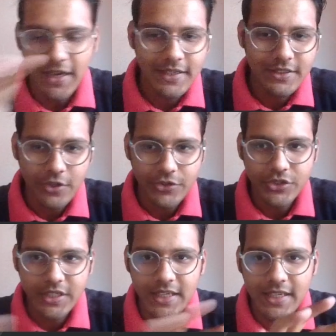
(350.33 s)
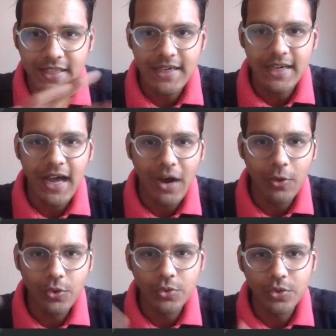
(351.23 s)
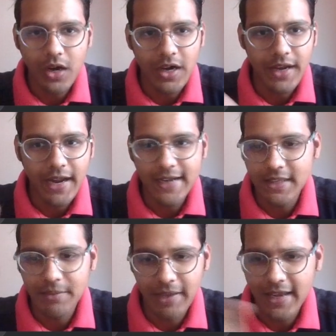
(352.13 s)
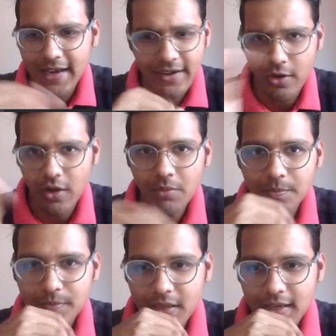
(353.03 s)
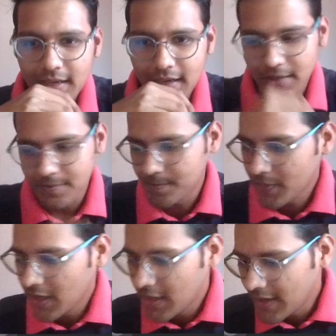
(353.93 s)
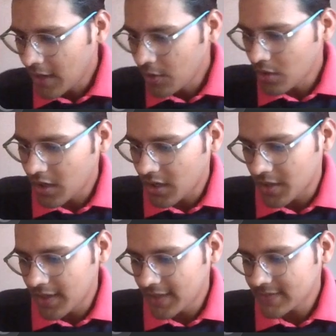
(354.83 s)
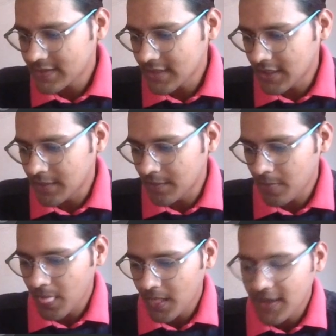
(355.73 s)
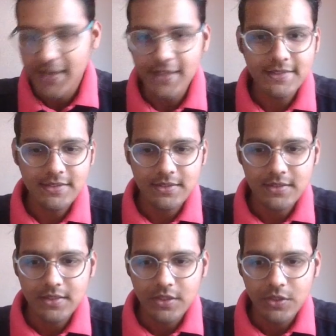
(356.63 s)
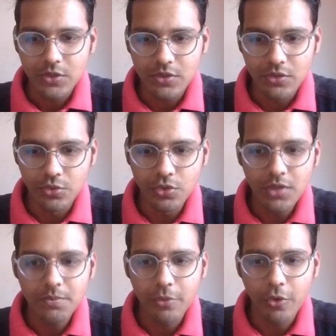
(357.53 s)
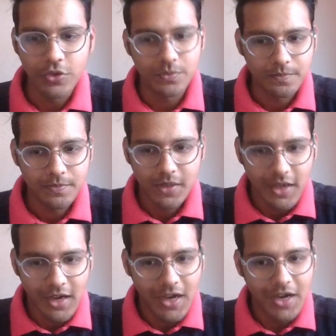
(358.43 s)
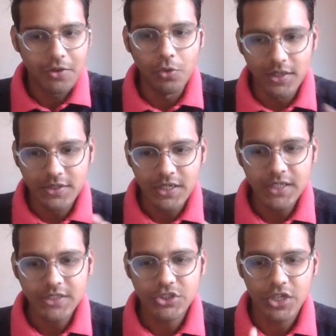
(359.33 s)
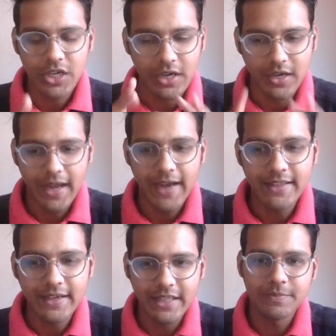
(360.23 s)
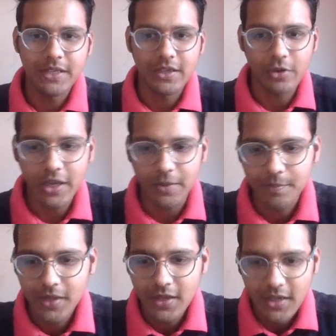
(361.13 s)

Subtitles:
it is also thinking that how to write the mail and all. Now let's do the both Google search and the deep think. Okay,